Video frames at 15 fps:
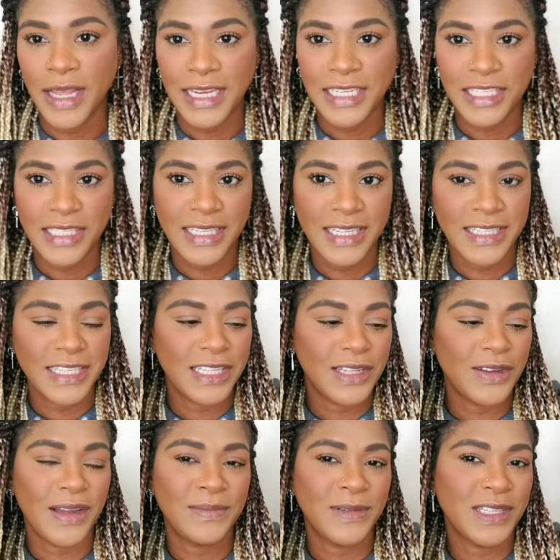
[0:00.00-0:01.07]
lashes because this
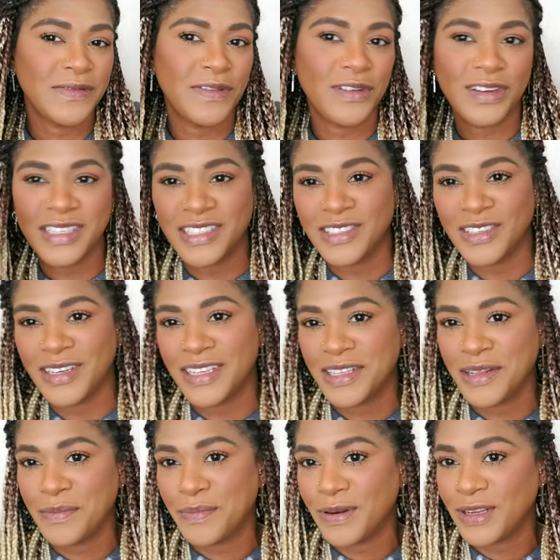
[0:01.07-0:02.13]
look I'm just focusing on
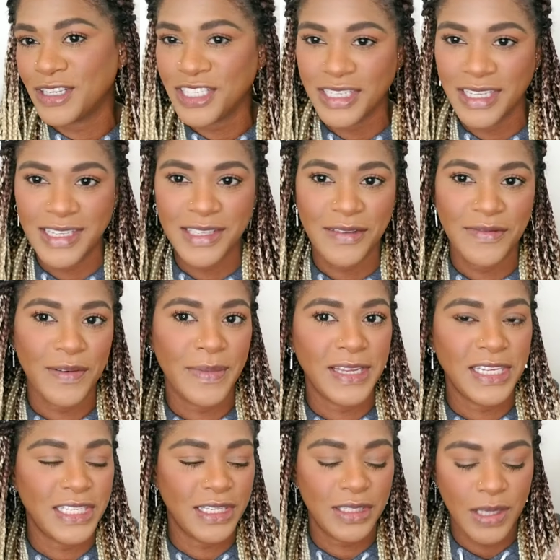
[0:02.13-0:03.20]
little blush and stuff on
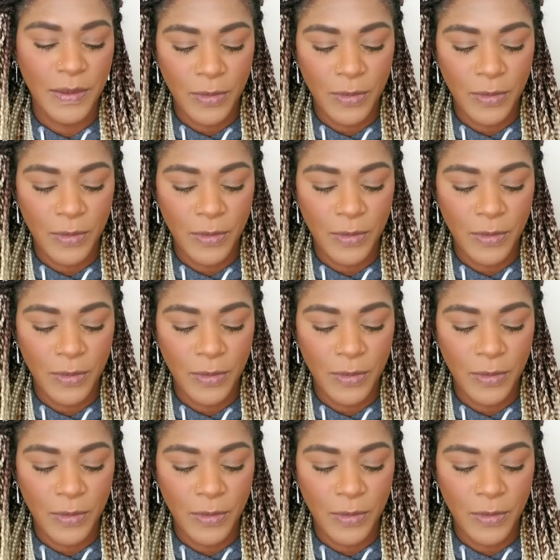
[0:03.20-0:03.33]
my cheeks.